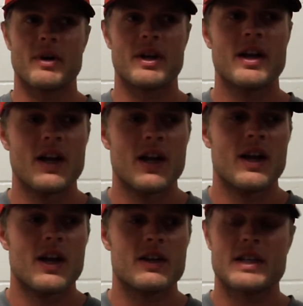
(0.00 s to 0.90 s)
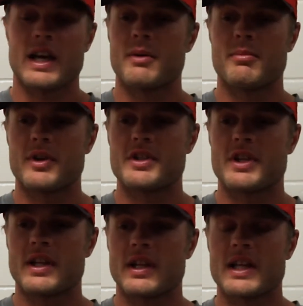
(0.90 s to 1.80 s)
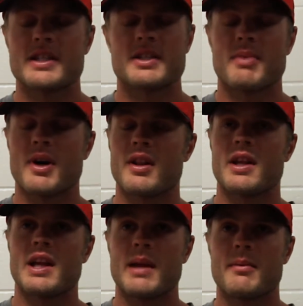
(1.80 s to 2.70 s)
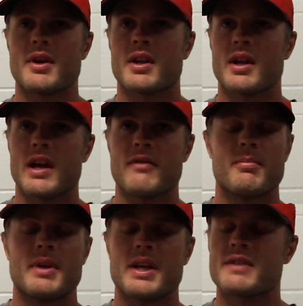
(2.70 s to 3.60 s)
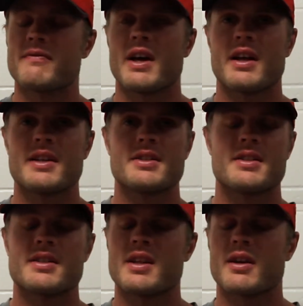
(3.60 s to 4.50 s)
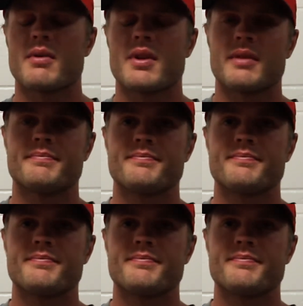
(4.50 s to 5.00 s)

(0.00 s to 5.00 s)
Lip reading: But you just got to appreciate that that's just part of the game. You're going to have your peaks and valleys, and just stick with it.